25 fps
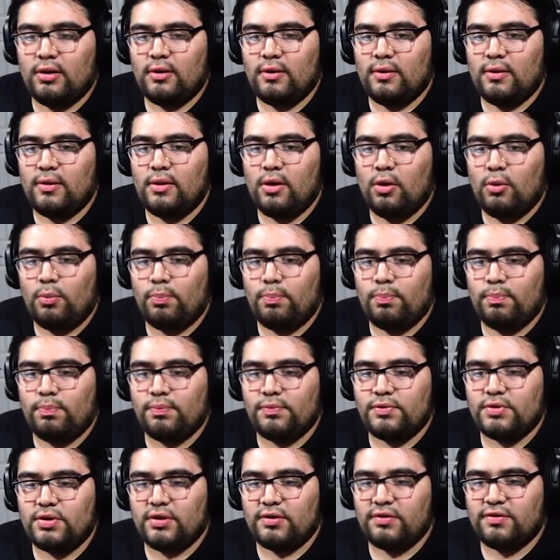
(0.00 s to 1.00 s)
Nope,
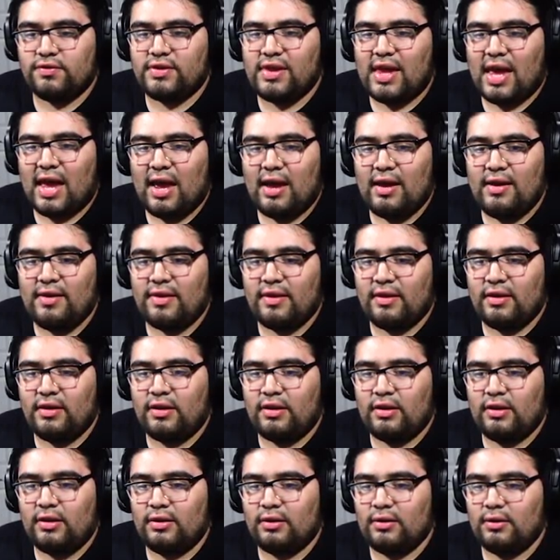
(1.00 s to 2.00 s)
just that, and then
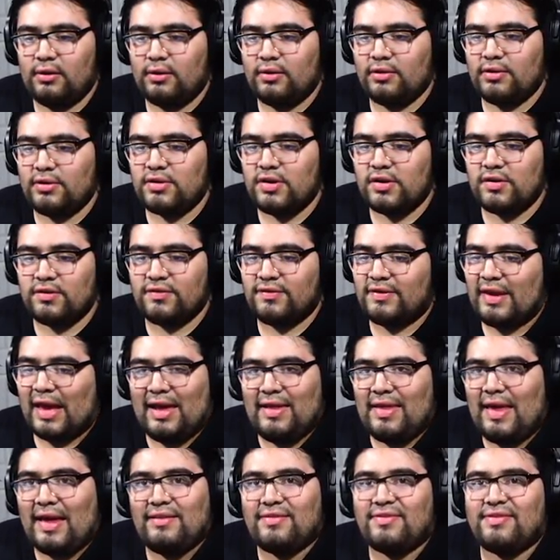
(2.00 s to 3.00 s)
the, just that.
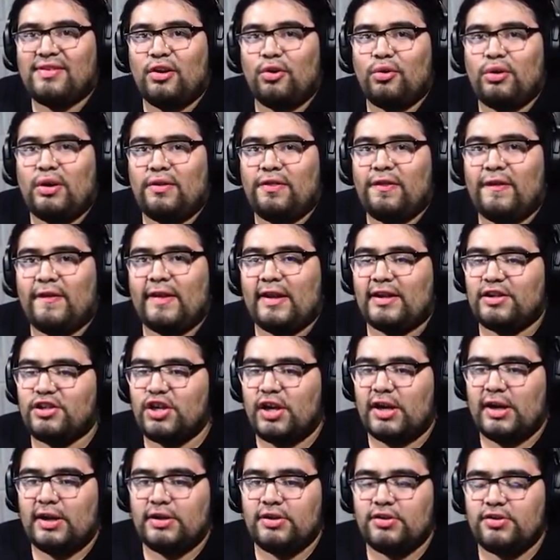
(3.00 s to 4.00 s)
That's the only thing that
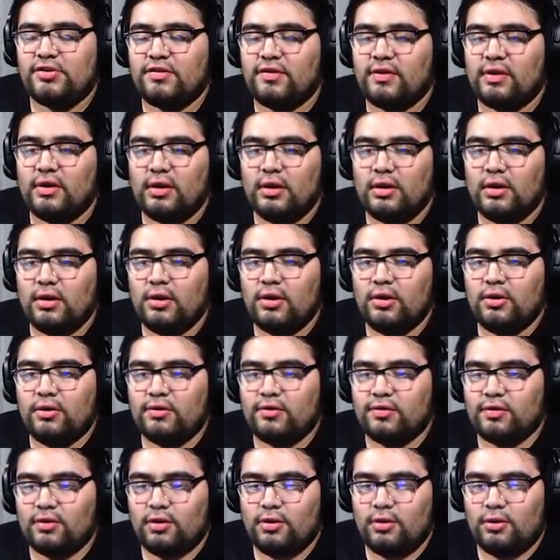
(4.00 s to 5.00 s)
changed.
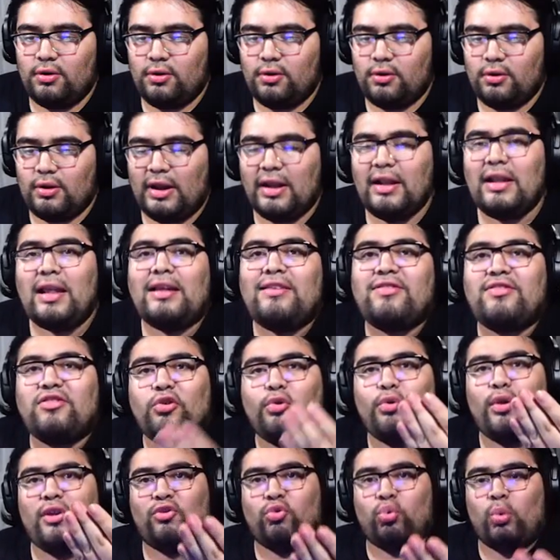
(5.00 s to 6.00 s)
So eh, let's do
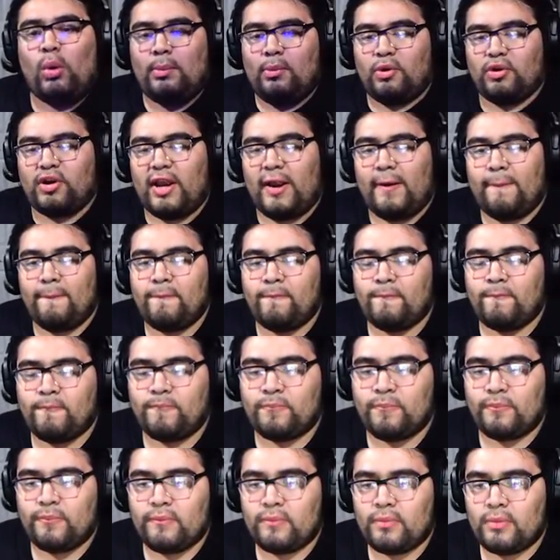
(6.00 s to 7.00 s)
this one more time.
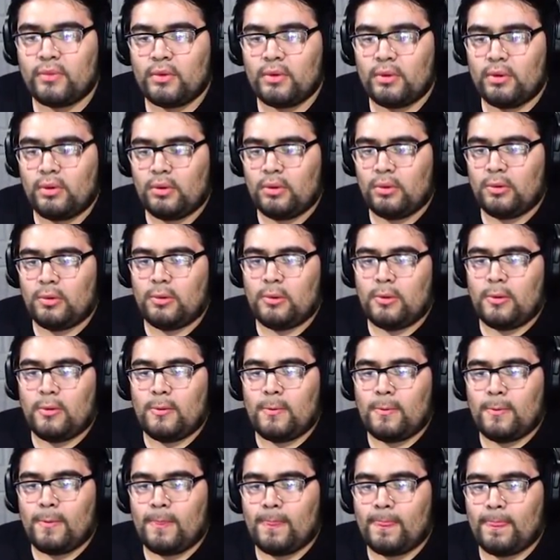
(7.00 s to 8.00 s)
Oh,
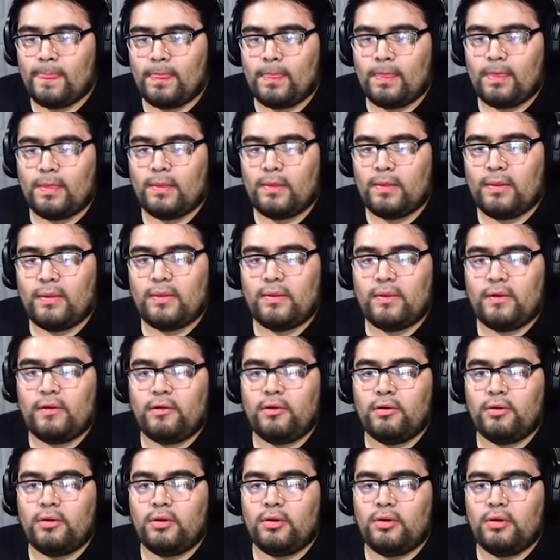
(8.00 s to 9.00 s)
you.
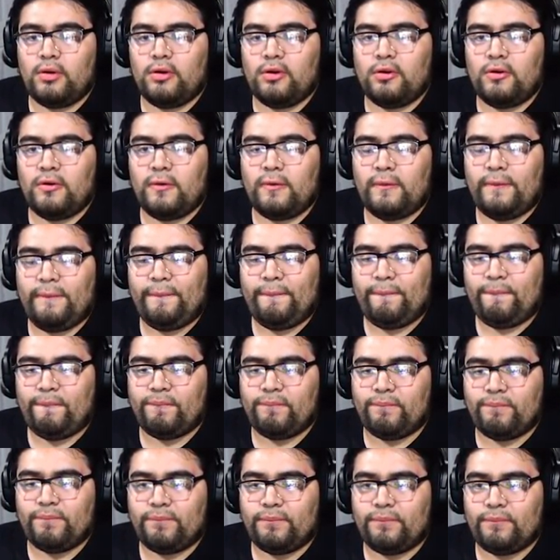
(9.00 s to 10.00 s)
Okay,
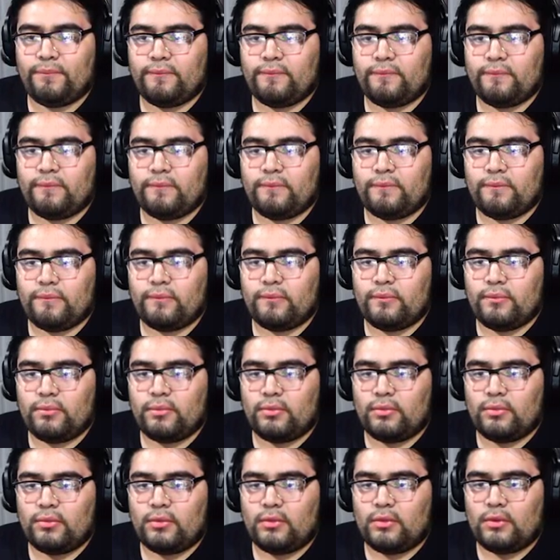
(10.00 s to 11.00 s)
we don't have much
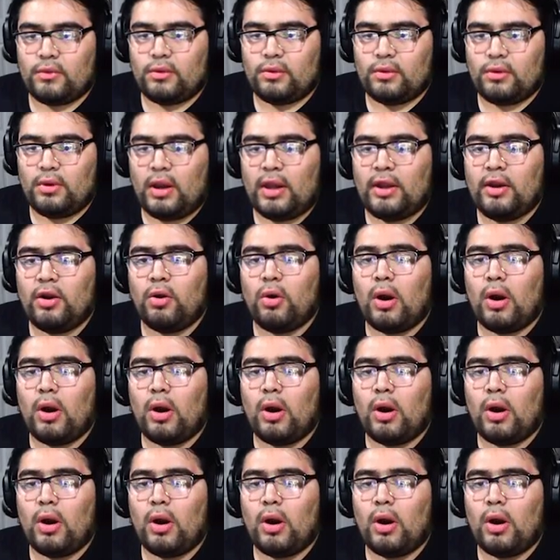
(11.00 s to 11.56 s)
time. I know.